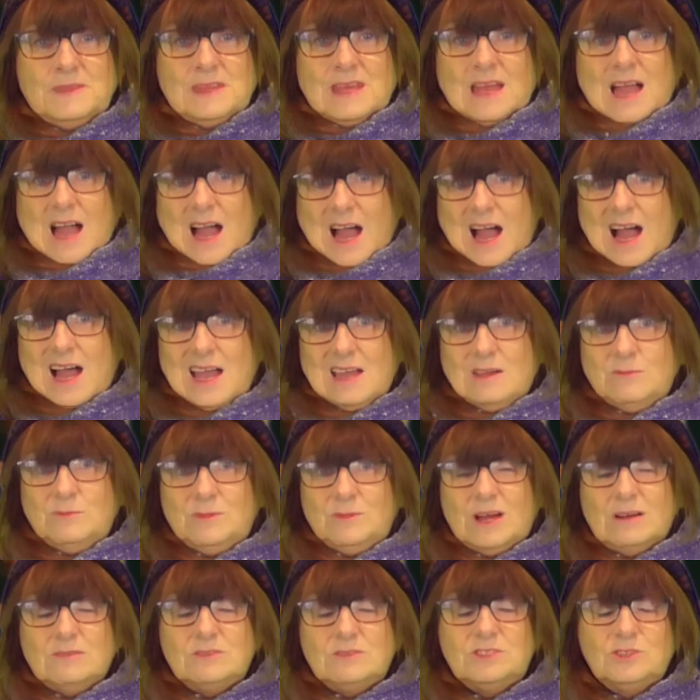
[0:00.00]
I am
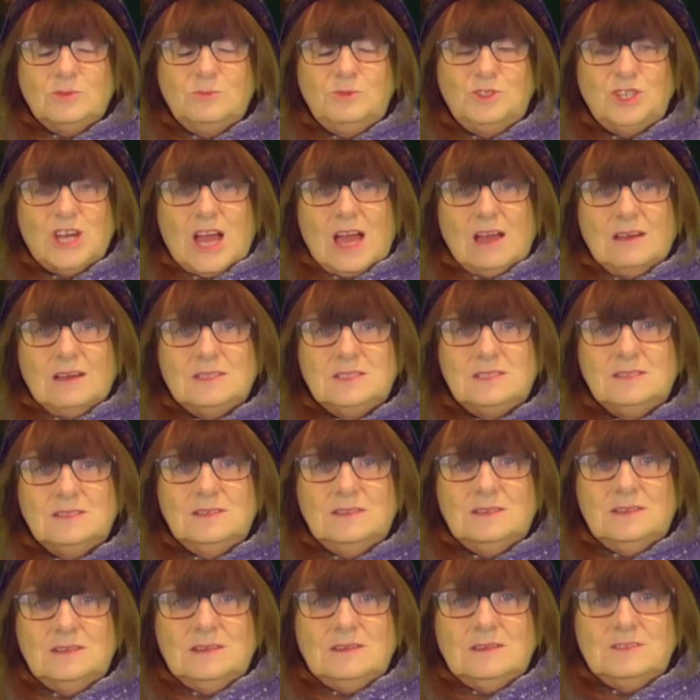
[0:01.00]
now subject
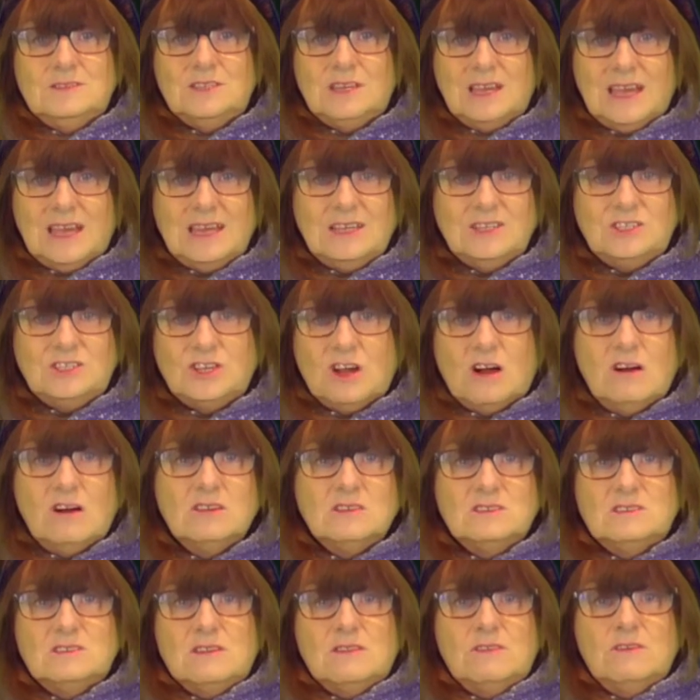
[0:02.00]
to King
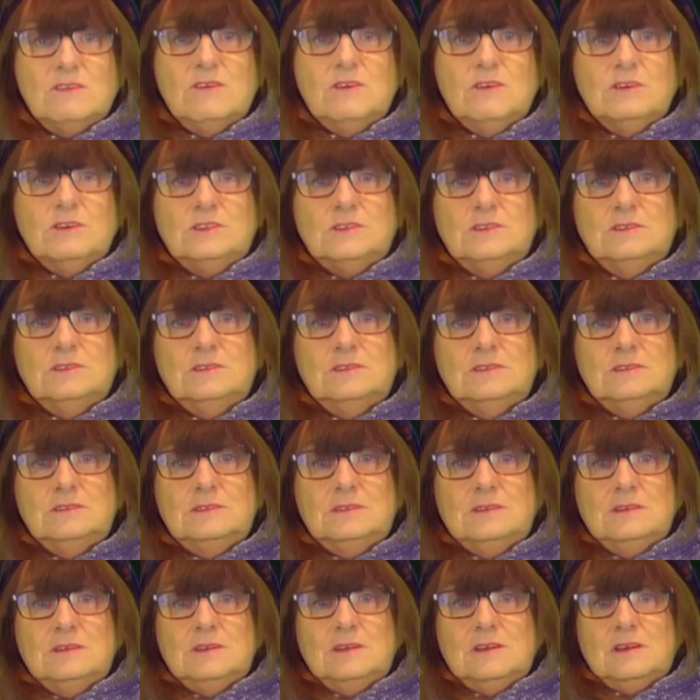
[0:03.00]
Charles III,
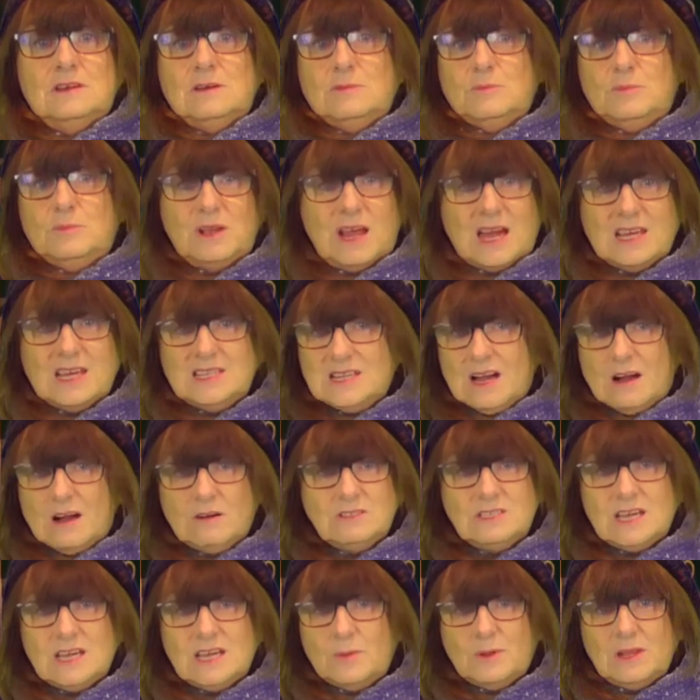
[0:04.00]
but I
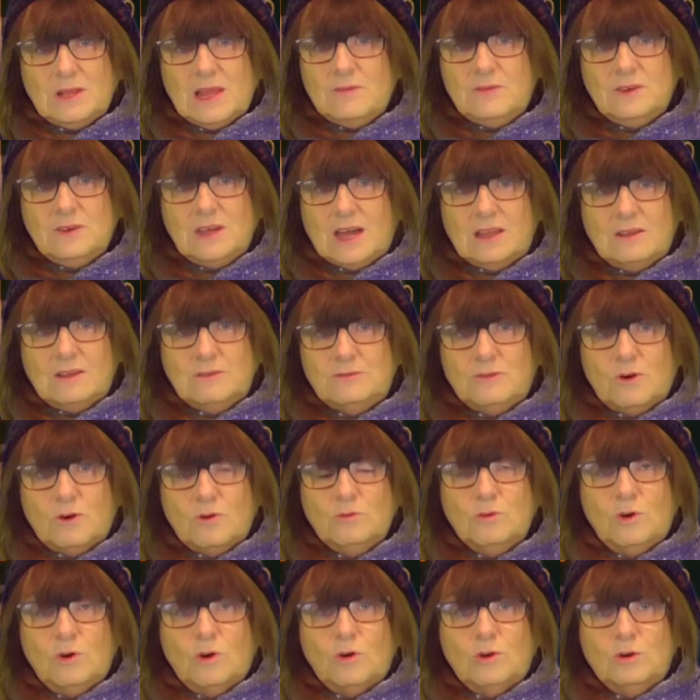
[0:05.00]
doubt I will ever get a phone
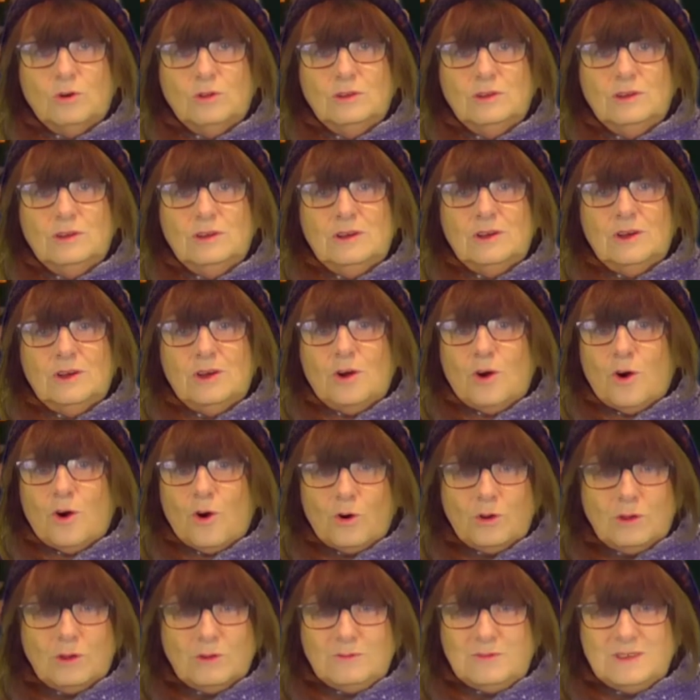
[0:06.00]
call
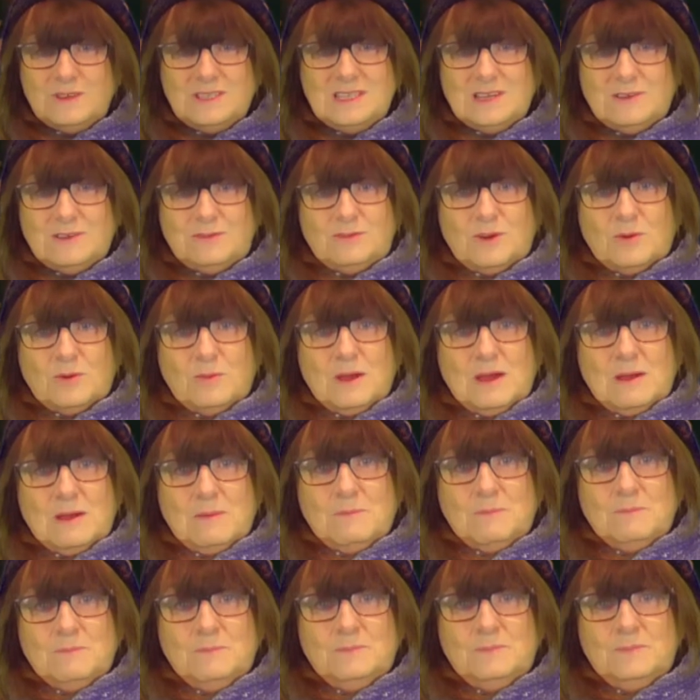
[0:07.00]
or a visit from him.
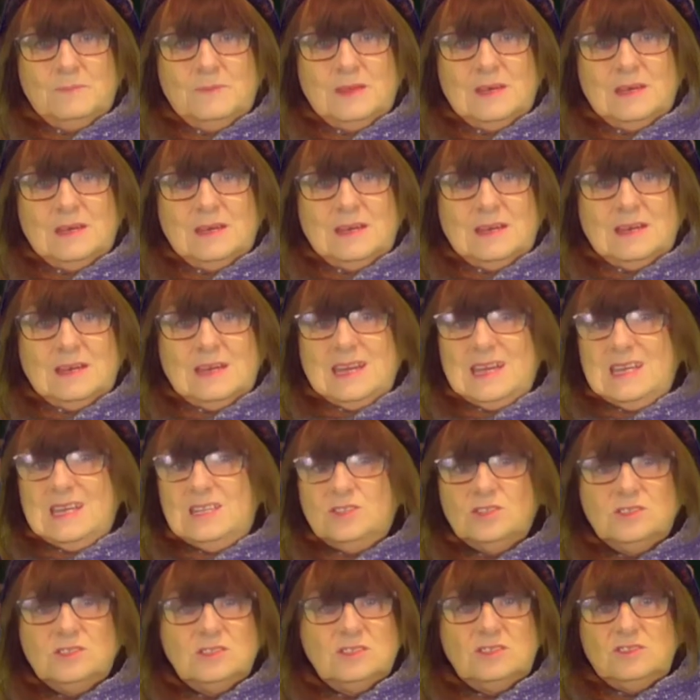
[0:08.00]
He
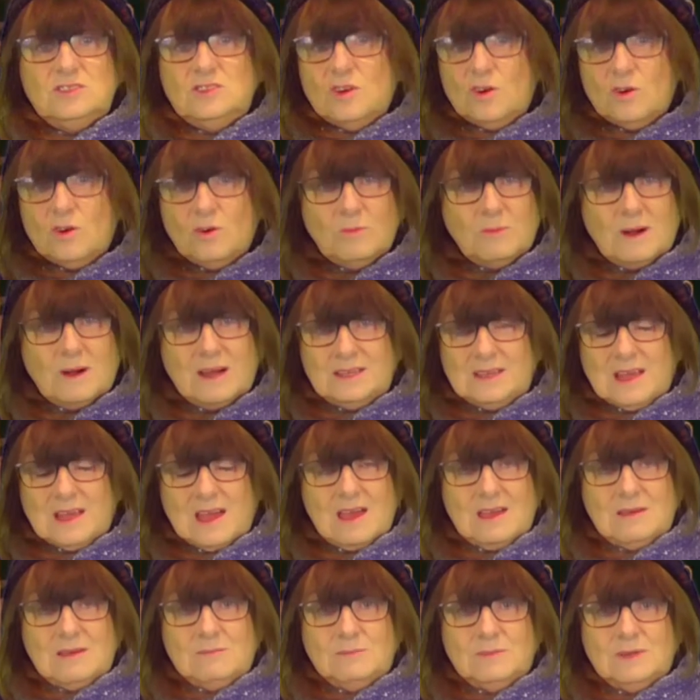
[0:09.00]
doesn't know my
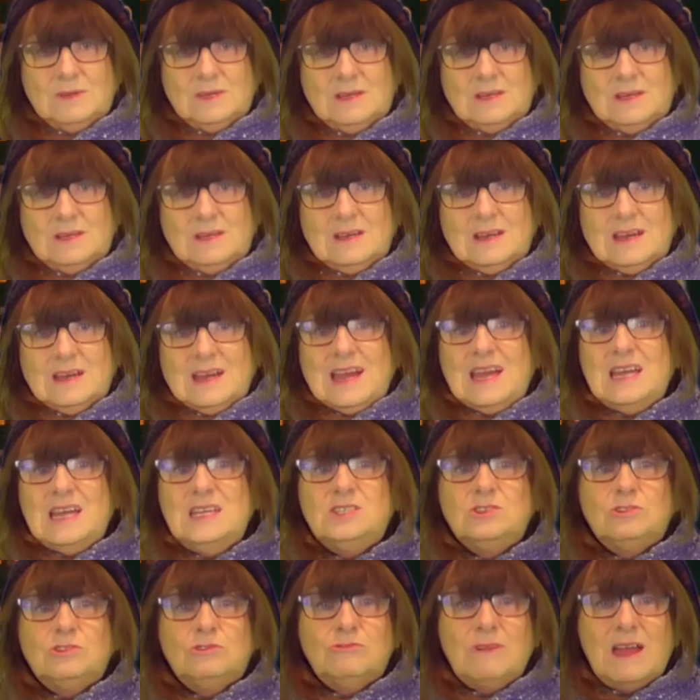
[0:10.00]
name.
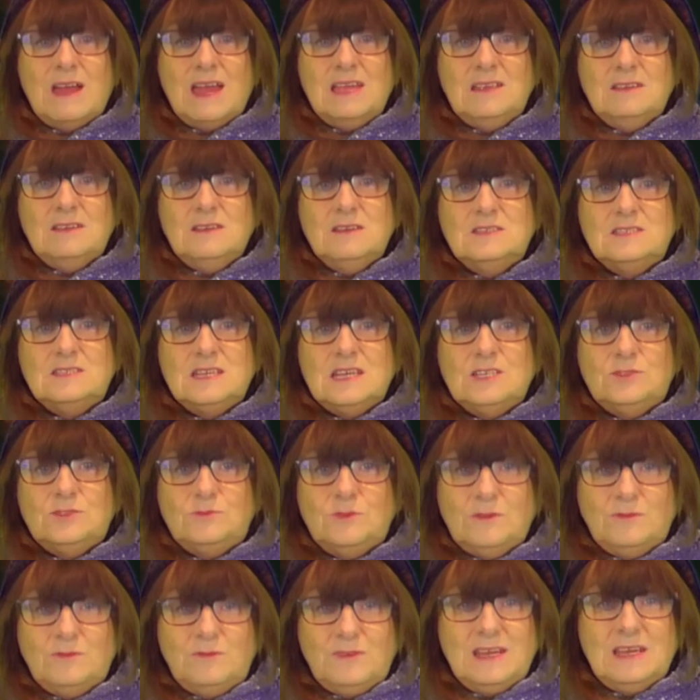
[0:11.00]
His greatness is
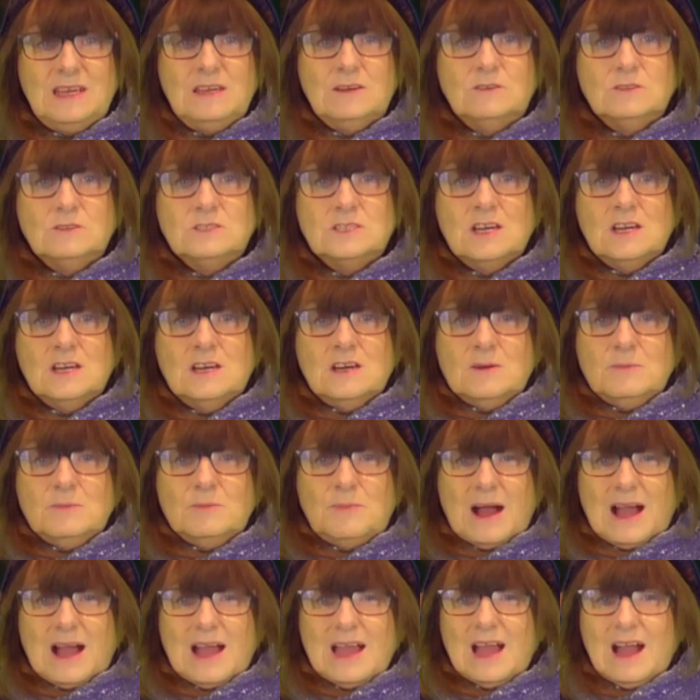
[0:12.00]
revealed
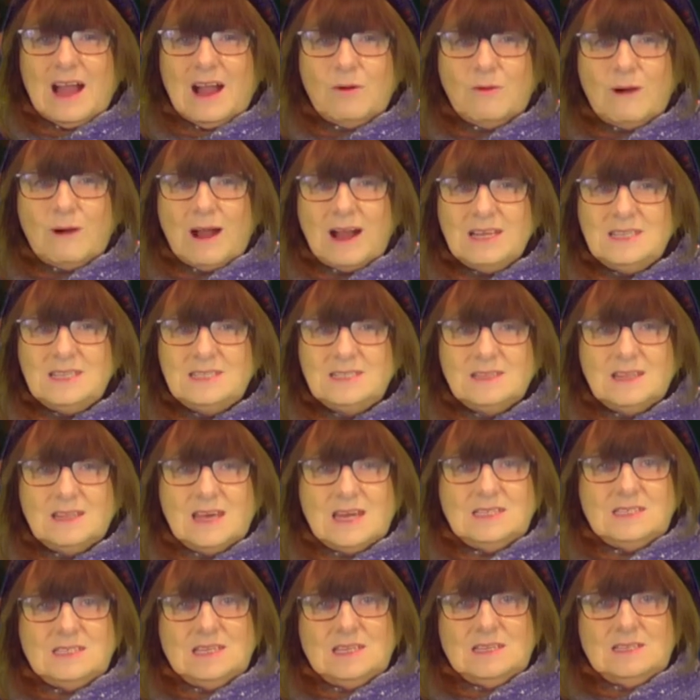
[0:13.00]
by how
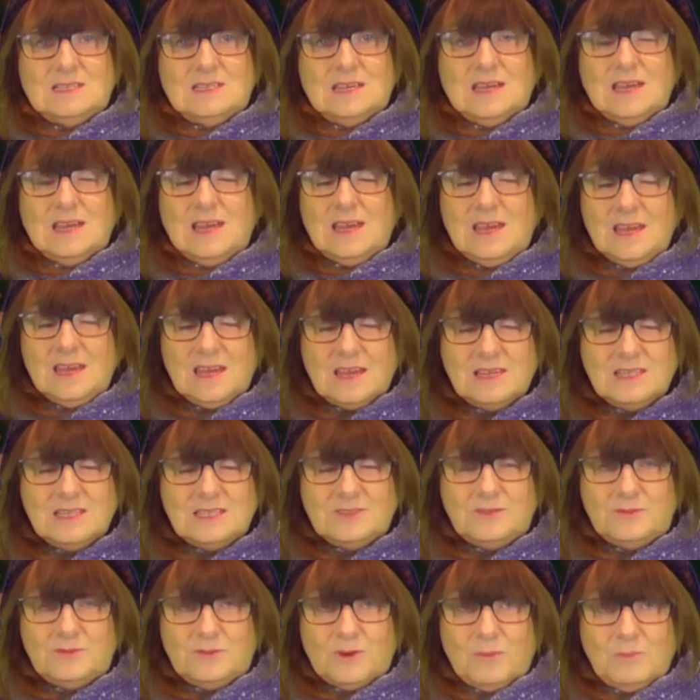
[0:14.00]
isolated he is
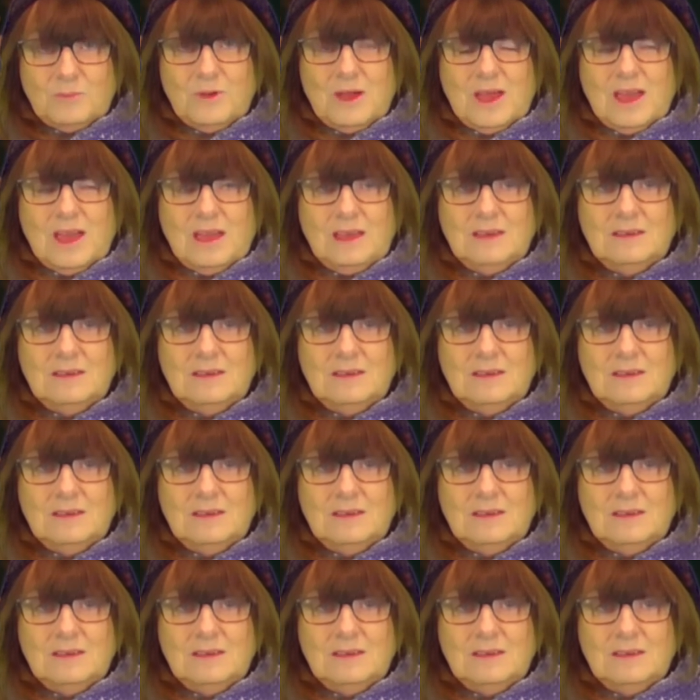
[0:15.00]
from me.